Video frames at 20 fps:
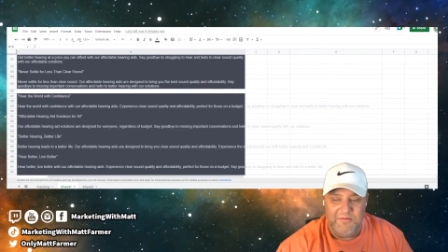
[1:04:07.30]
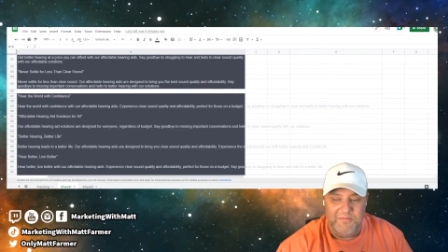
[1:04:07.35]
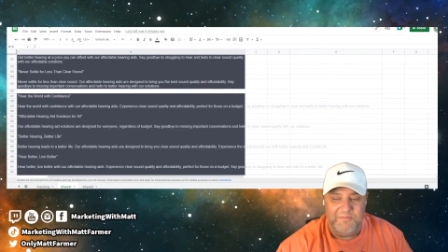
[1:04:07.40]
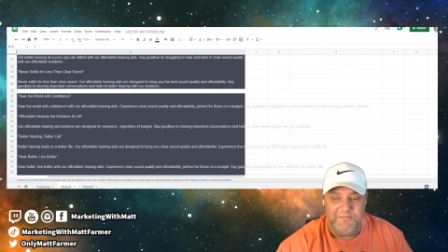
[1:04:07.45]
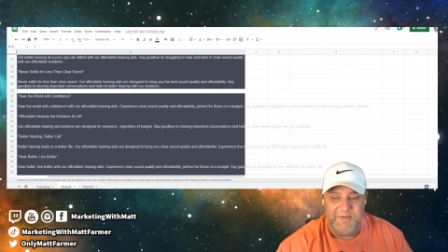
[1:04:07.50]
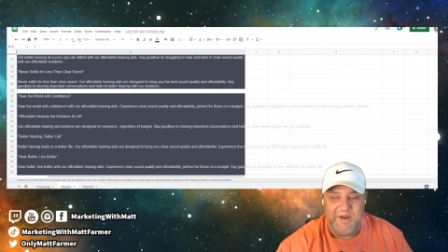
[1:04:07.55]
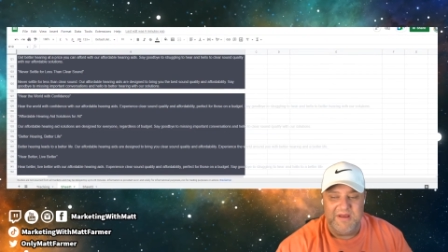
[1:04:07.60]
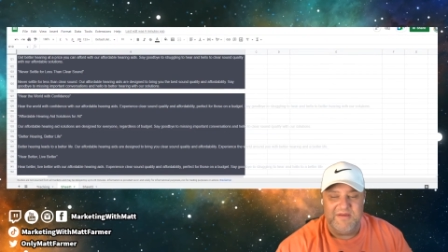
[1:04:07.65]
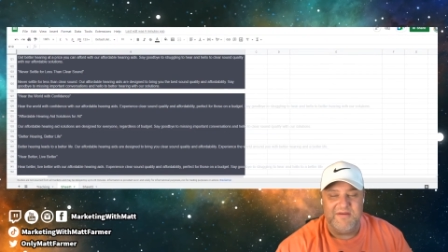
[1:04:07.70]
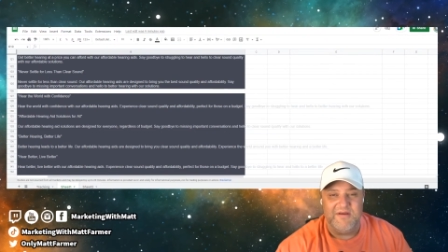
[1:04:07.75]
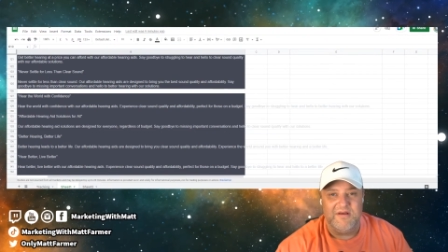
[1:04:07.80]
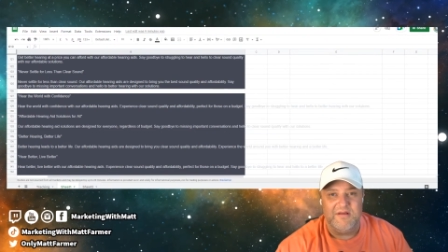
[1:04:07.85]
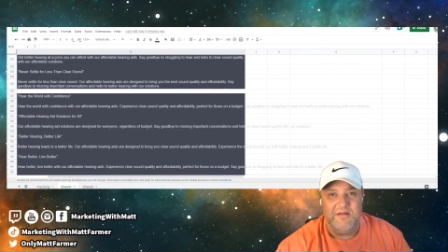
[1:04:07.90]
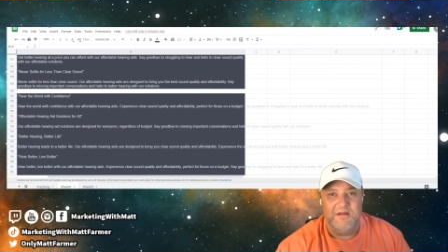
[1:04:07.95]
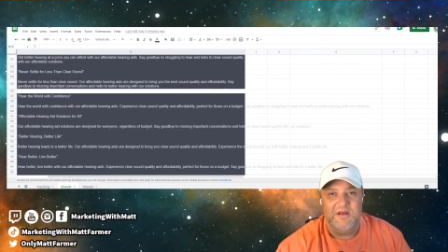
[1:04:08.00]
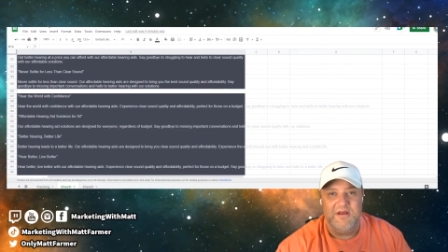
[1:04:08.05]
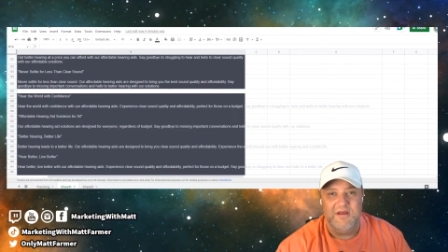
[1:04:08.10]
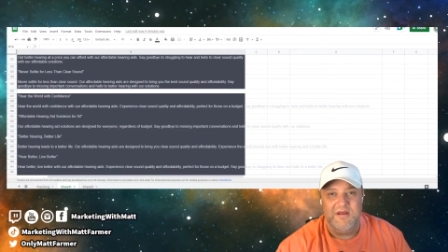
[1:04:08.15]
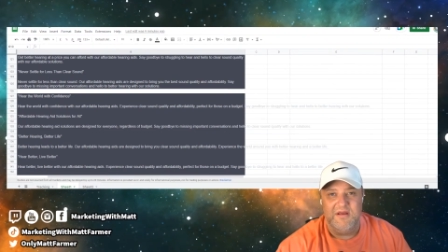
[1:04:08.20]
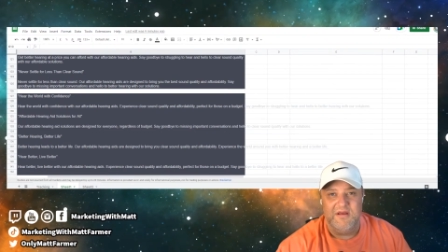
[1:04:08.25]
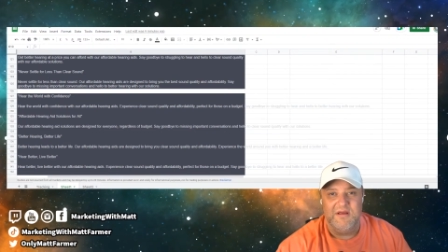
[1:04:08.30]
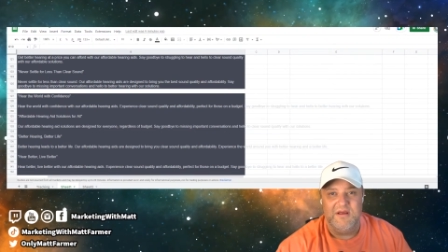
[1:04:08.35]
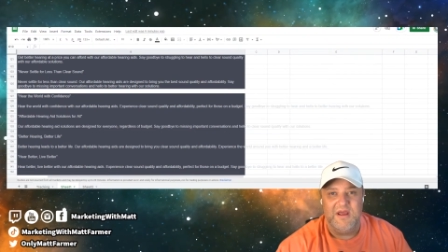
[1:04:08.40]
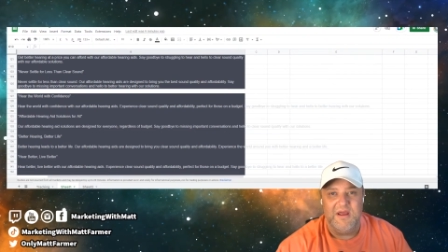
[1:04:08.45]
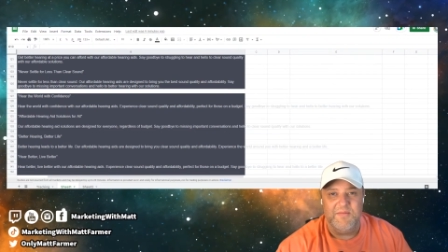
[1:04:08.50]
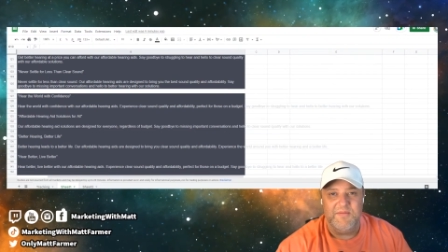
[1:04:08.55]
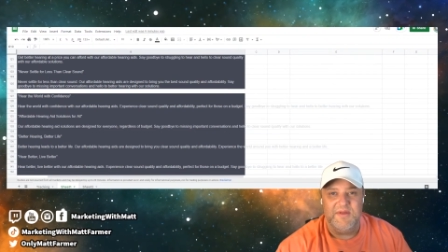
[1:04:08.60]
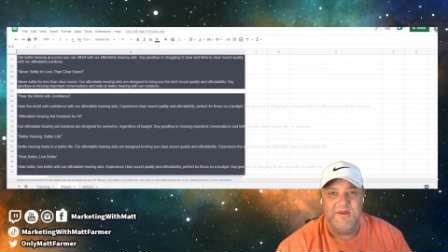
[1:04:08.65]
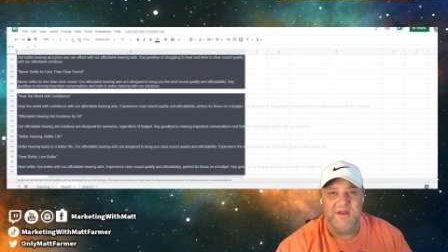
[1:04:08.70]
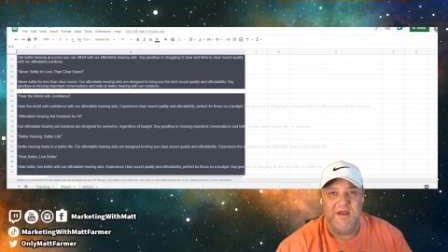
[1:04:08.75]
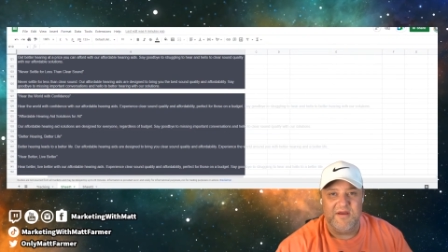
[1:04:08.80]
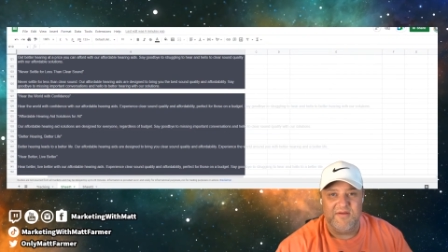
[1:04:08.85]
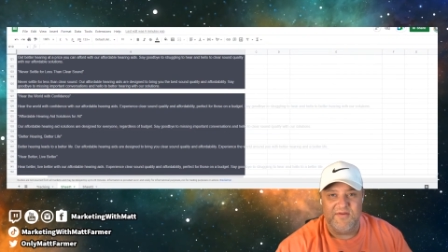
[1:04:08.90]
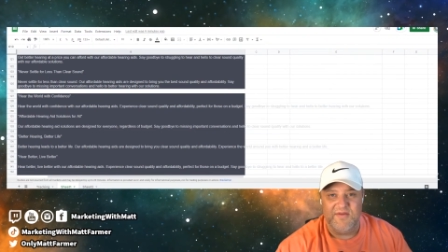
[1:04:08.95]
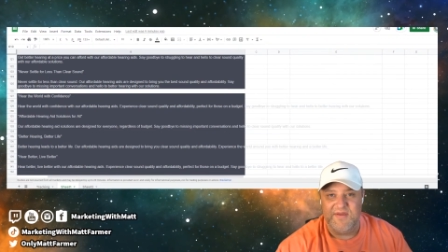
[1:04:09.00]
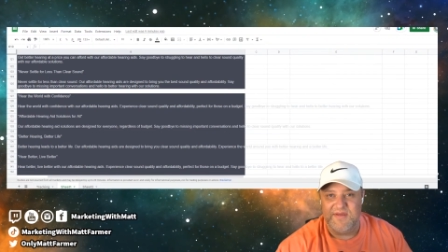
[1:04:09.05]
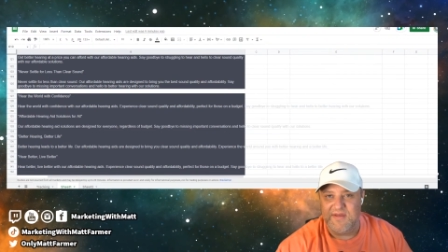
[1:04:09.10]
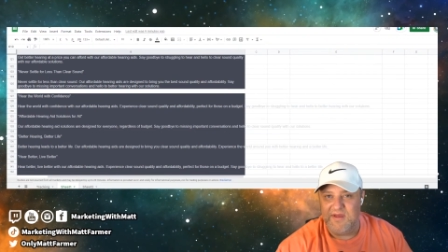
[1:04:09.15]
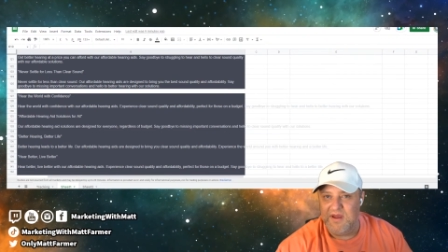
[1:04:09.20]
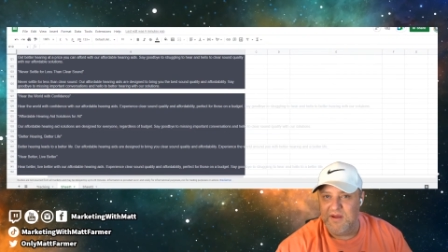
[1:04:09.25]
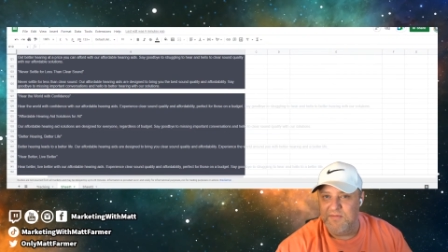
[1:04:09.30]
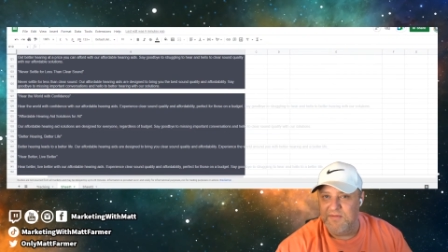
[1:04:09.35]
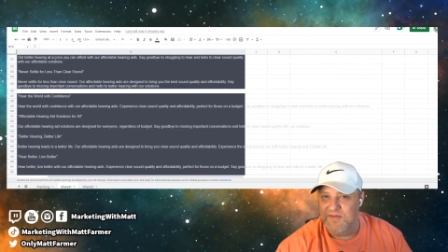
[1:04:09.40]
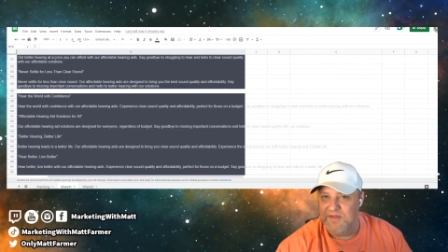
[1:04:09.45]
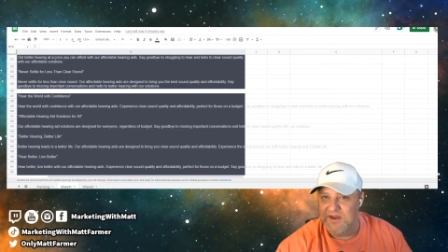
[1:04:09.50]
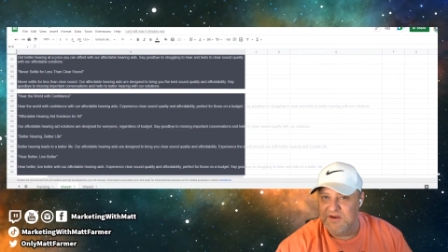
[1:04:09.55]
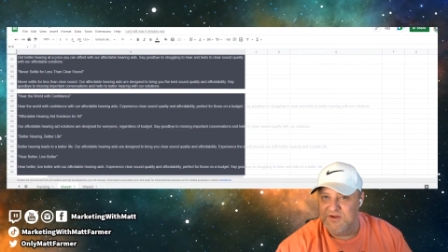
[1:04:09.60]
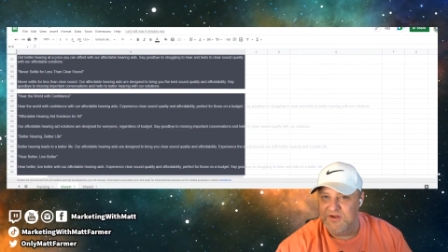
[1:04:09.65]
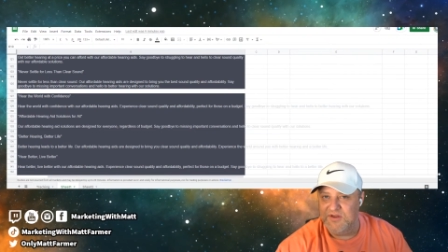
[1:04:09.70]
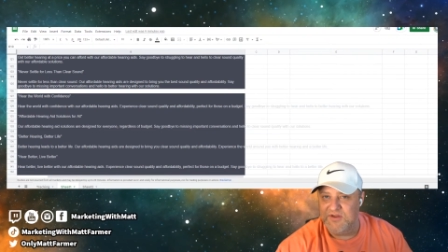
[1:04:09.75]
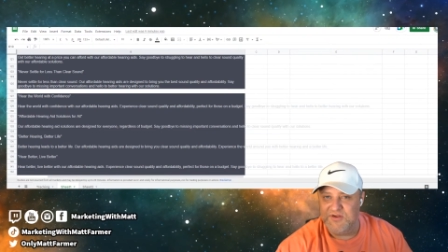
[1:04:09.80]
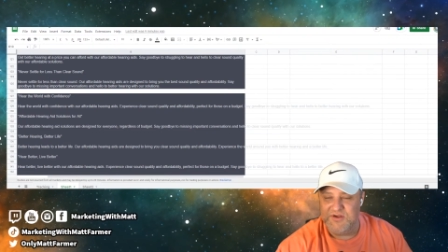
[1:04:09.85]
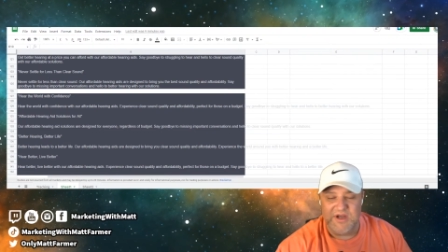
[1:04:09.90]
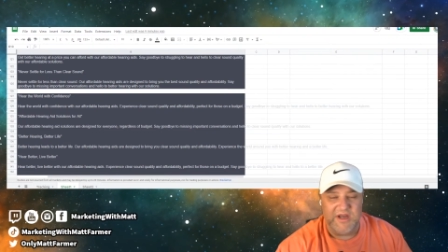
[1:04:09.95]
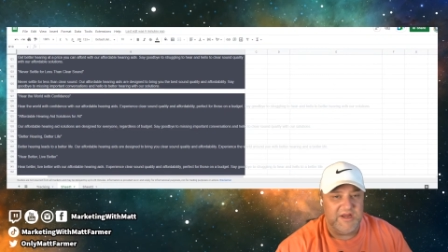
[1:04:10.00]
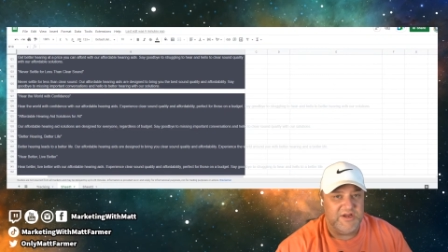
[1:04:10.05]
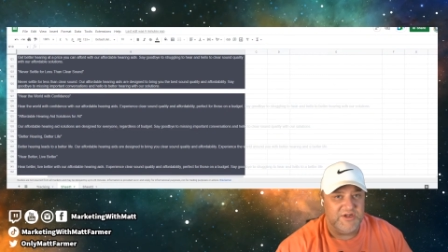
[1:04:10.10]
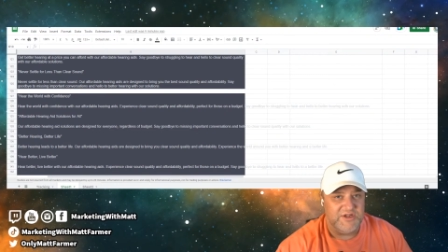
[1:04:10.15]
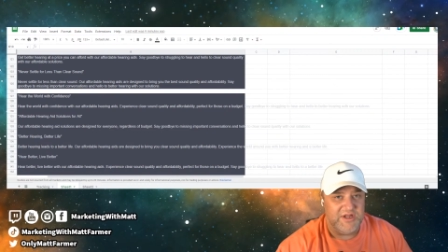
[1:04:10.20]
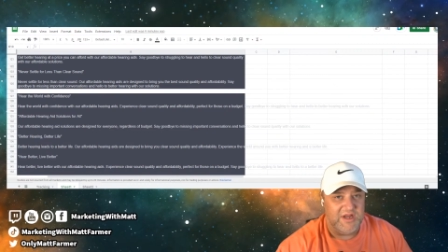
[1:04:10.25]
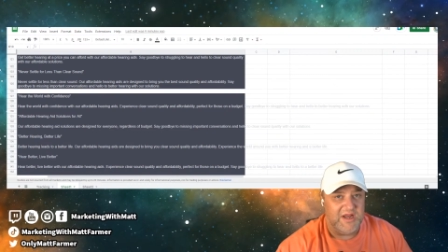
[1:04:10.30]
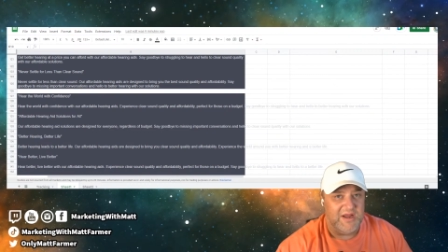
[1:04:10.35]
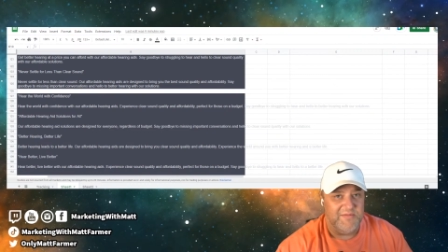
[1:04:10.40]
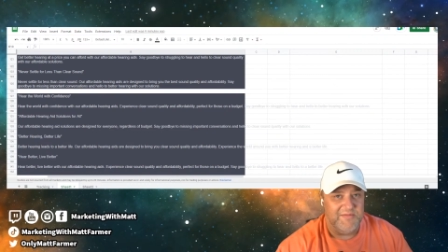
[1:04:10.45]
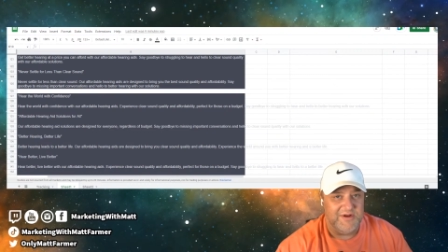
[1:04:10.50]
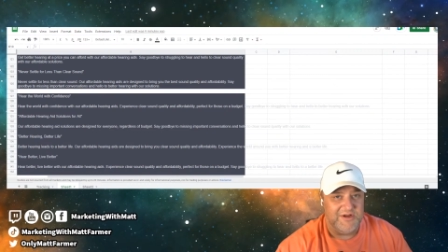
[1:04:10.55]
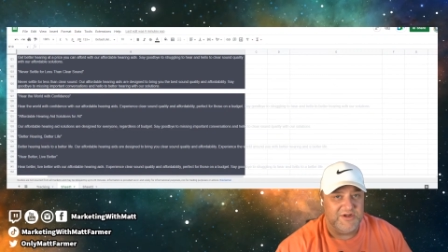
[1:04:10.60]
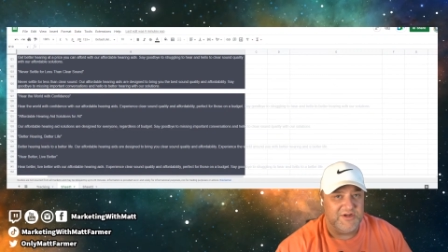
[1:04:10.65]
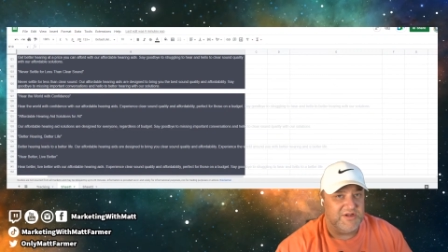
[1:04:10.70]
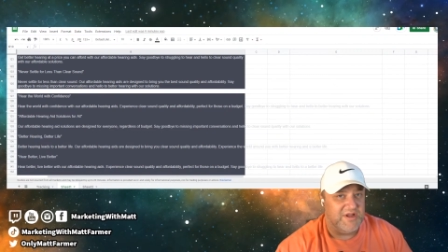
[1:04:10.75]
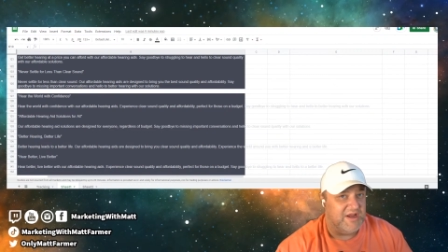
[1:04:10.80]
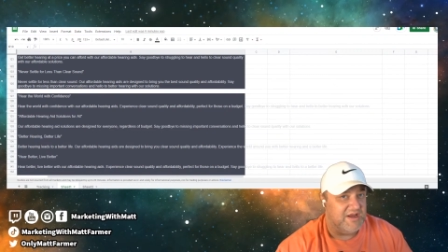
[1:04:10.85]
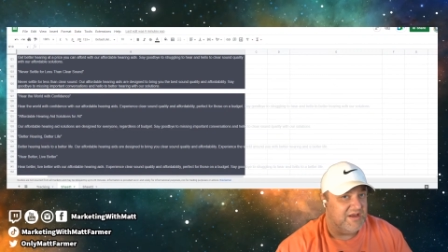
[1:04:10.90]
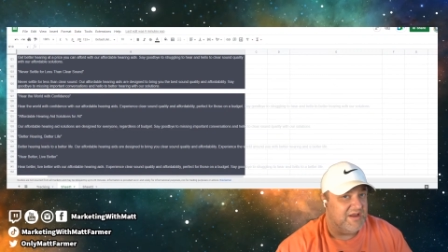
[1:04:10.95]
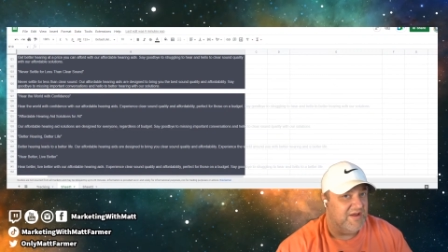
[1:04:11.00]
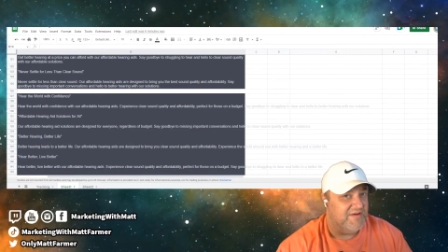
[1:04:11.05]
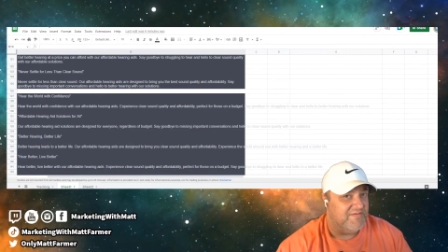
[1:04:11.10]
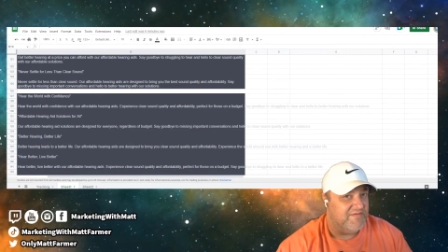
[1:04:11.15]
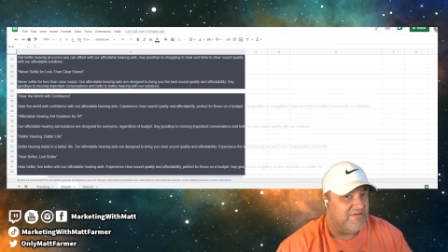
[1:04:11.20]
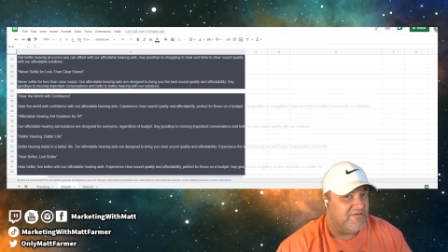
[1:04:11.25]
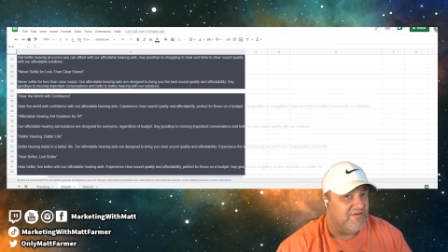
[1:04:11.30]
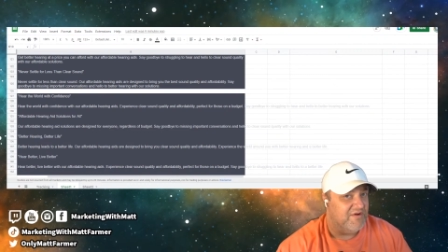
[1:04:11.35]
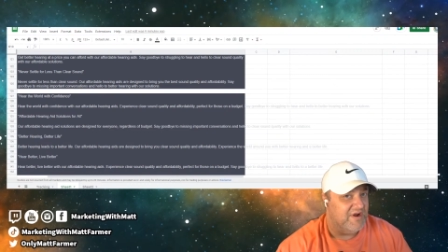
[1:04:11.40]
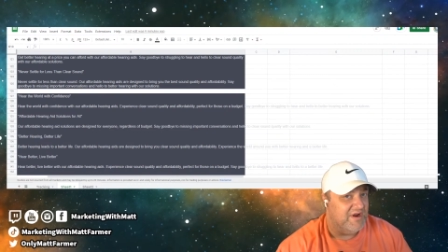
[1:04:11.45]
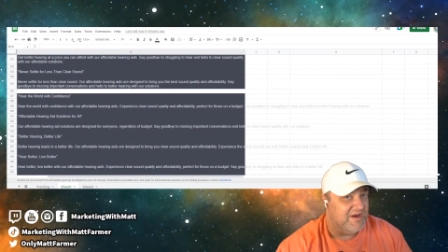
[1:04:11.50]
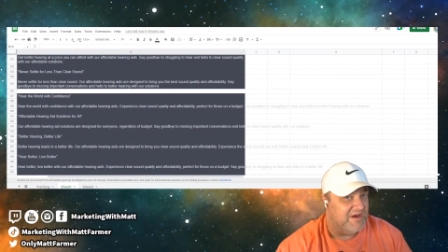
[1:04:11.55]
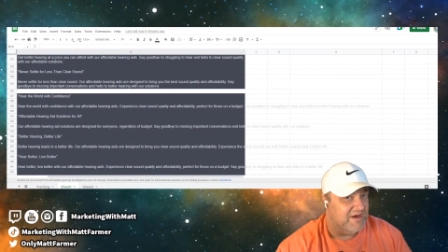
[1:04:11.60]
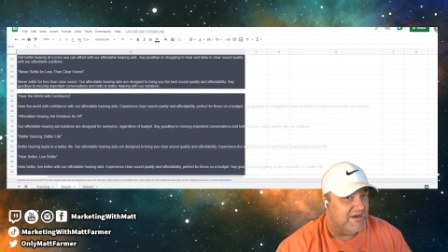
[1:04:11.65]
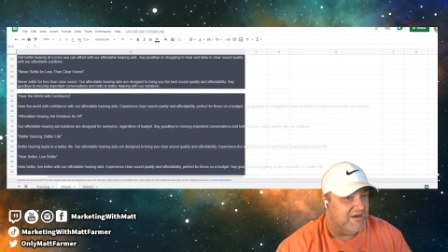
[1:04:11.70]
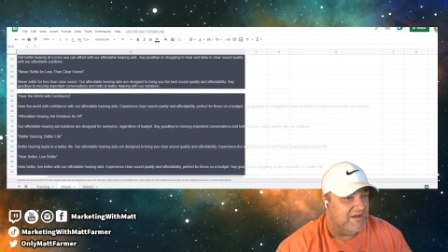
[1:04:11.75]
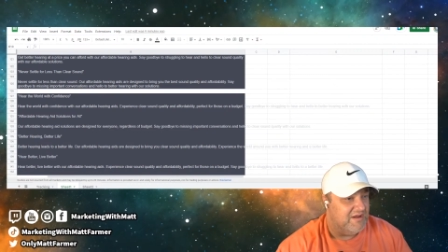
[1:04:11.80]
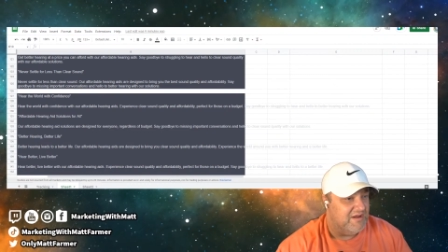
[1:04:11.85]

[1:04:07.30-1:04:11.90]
Basically keep the text the same and then just change the image that Tiff's created,